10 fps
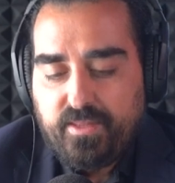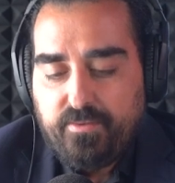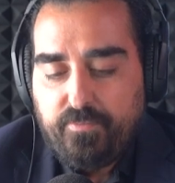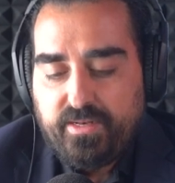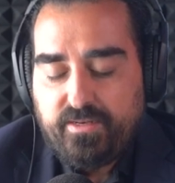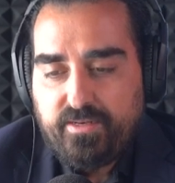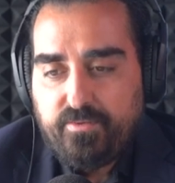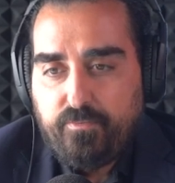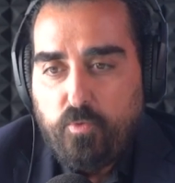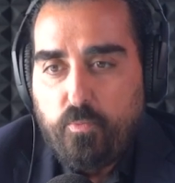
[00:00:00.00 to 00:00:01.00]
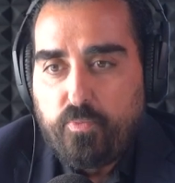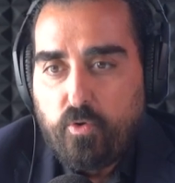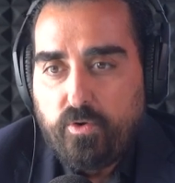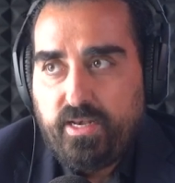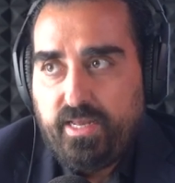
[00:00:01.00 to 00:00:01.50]
But more
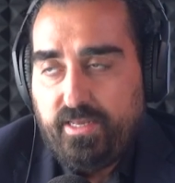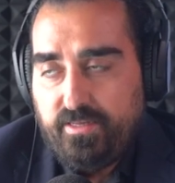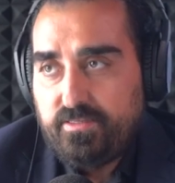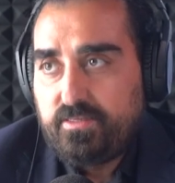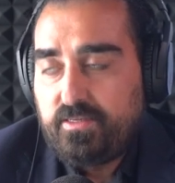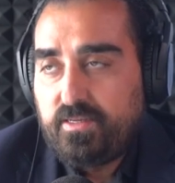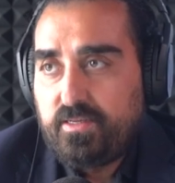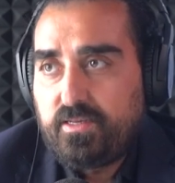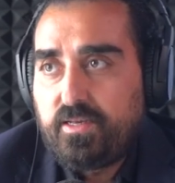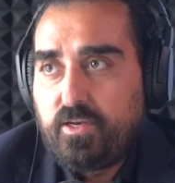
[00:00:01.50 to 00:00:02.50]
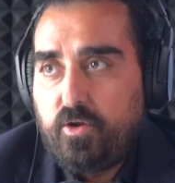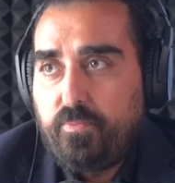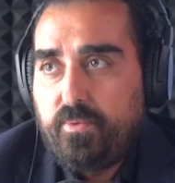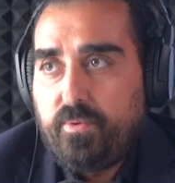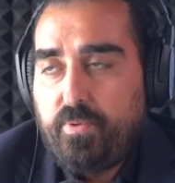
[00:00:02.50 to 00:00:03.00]
broadly, you know,
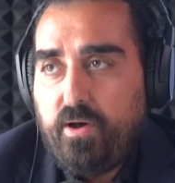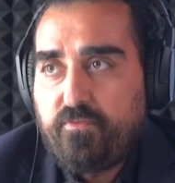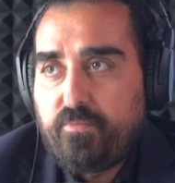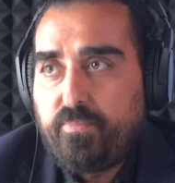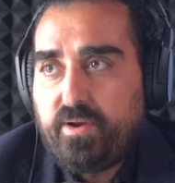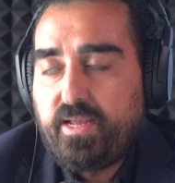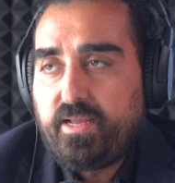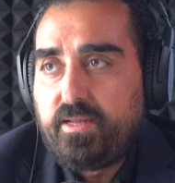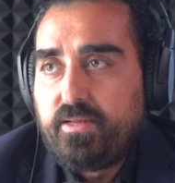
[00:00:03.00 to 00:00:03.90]
apart from bringing